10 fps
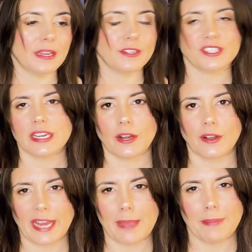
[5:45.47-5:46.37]
understanding
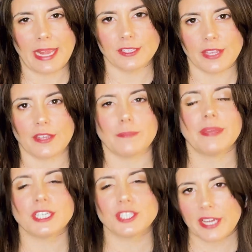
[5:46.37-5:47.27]
her campaign so I could
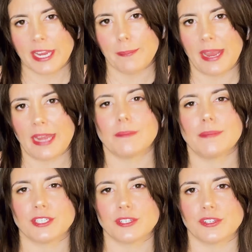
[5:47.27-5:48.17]
pitch her campaign and
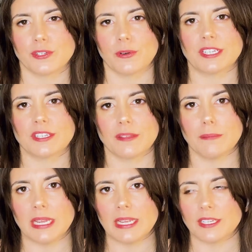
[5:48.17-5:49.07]
pitch her story to the
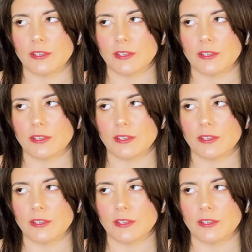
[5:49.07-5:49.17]
media